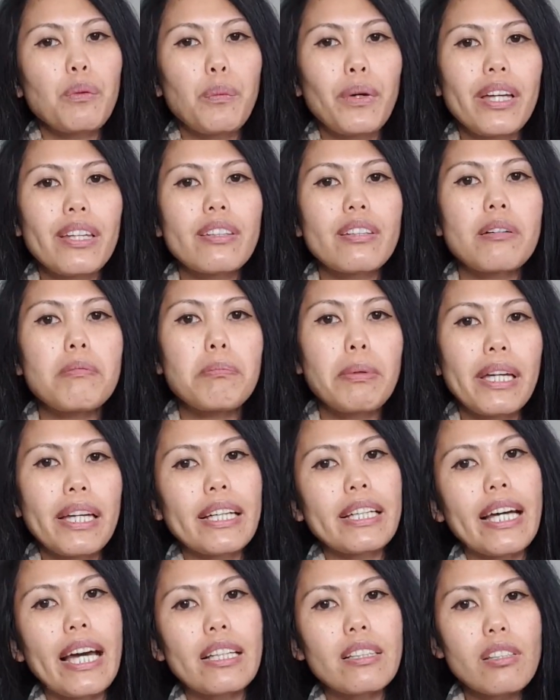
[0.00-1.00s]
with big
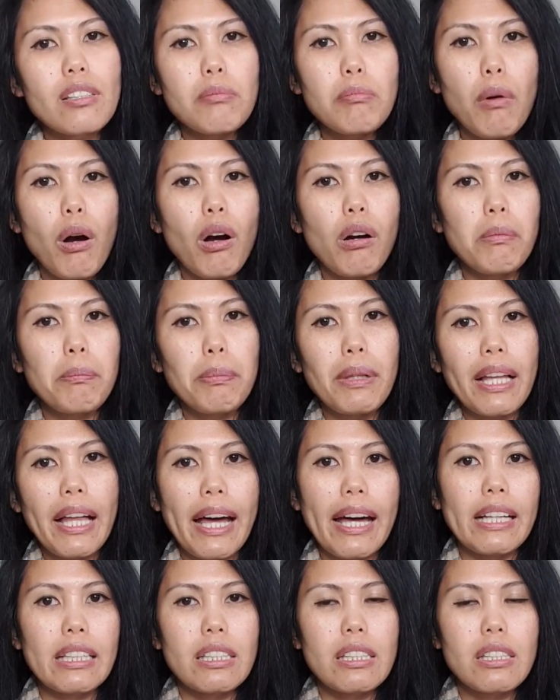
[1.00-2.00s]
and small
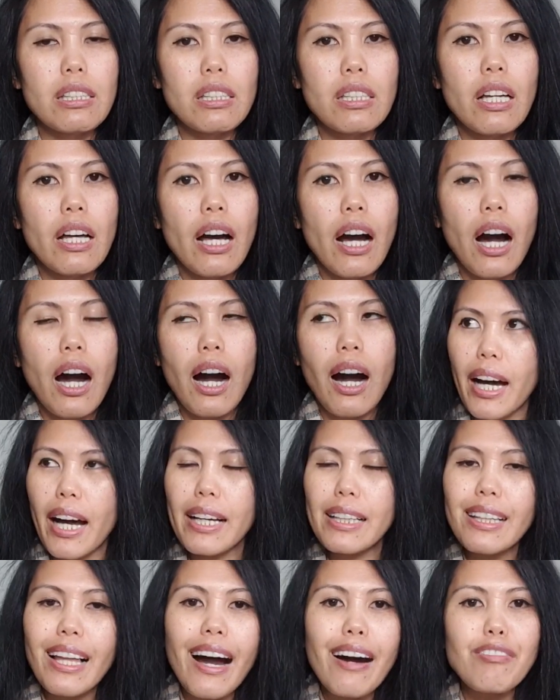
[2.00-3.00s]
plants. I
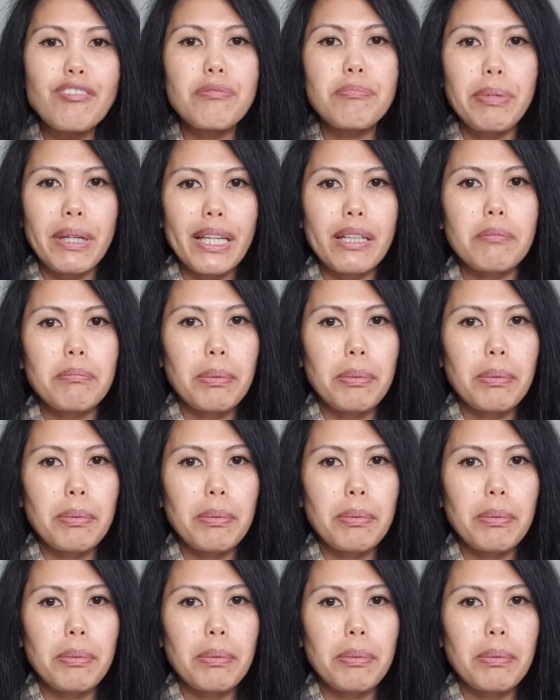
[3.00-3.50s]
love big